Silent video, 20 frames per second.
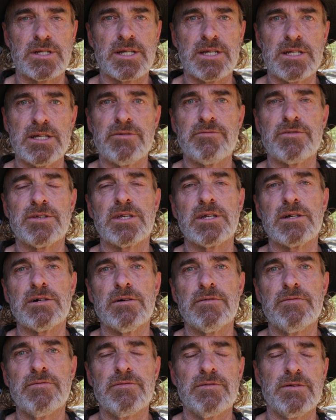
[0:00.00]
to get everything
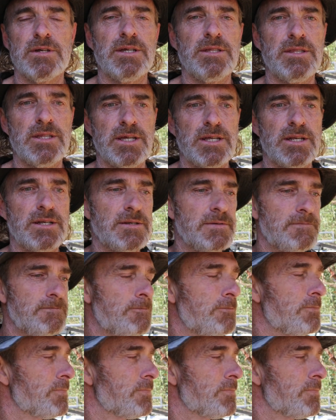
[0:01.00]
off and then